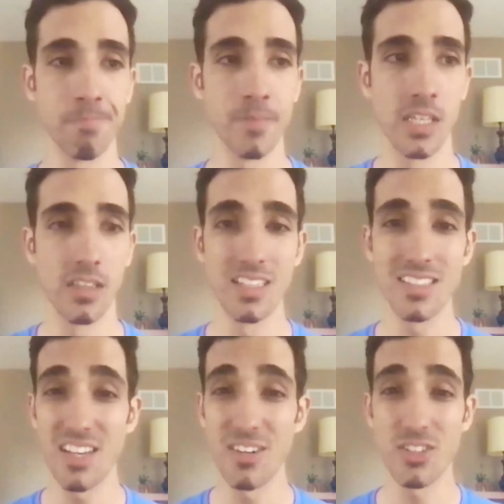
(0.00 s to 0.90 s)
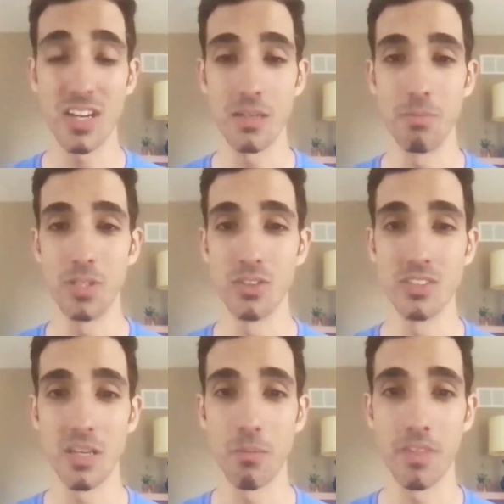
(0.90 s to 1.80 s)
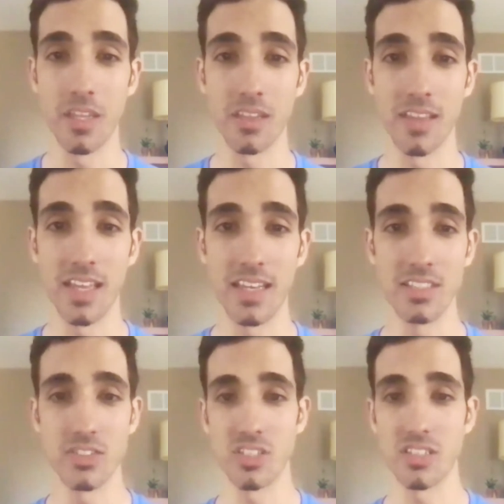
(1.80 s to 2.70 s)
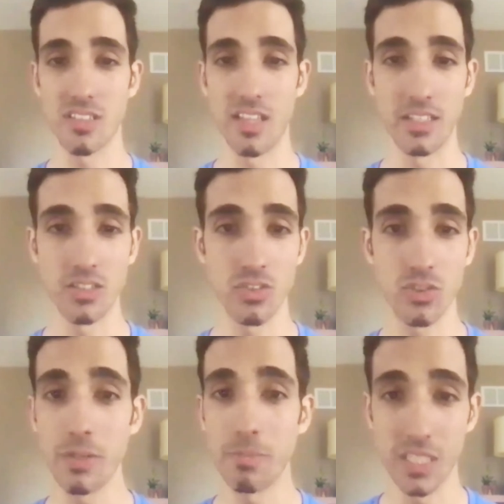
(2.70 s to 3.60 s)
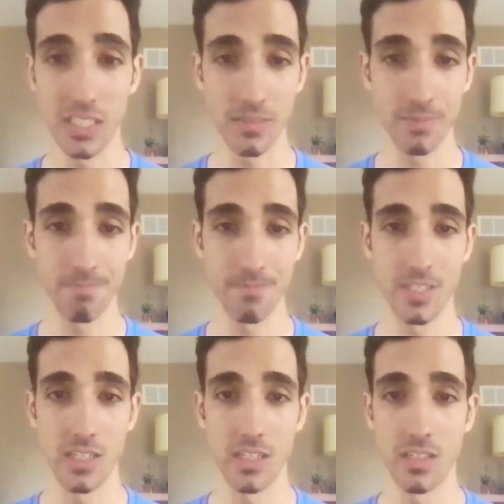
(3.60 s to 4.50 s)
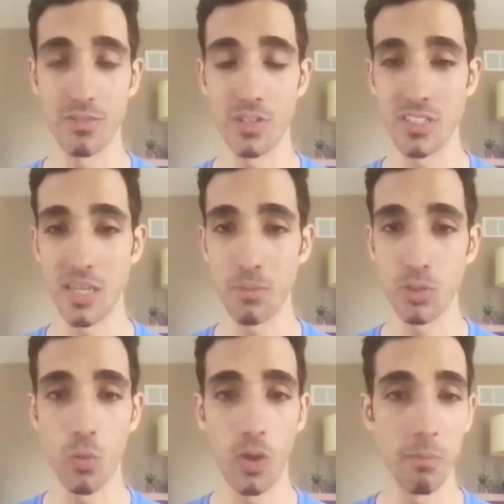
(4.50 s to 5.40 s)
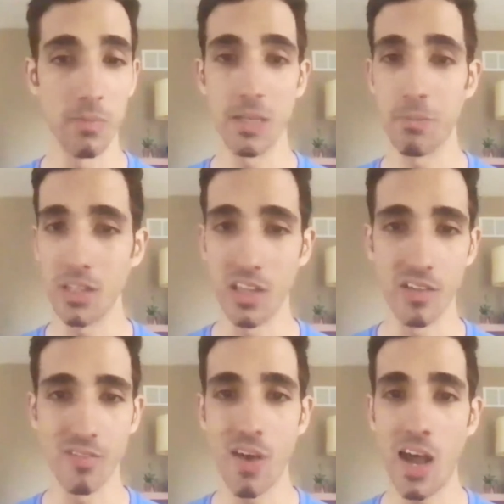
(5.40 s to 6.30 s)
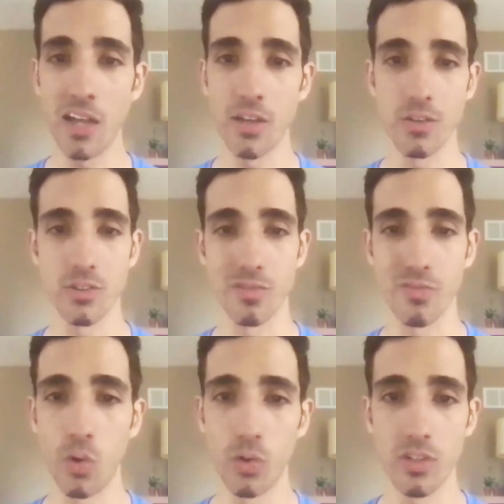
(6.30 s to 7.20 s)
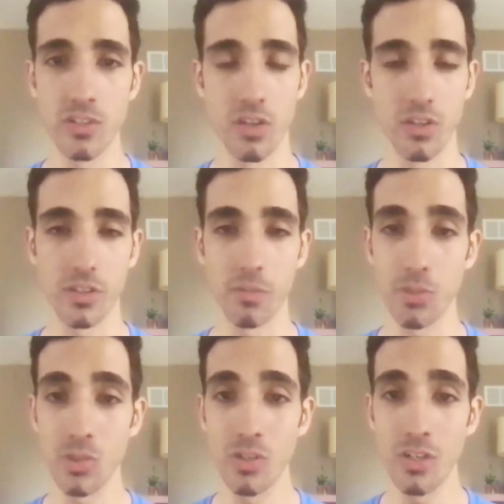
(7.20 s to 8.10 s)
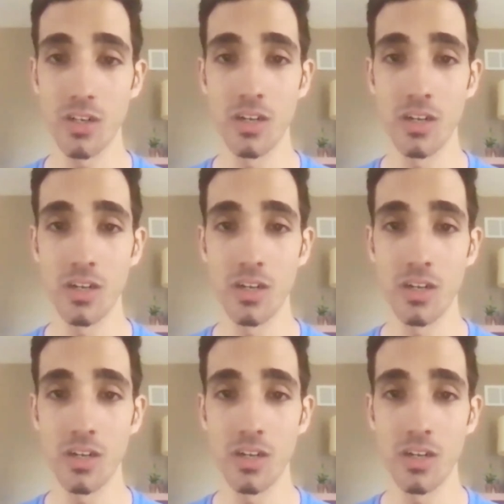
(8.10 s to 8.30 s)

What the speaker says: Let's say you're trying to build something that is just like scripting. For example, you want to manipulate files or folders on your computer.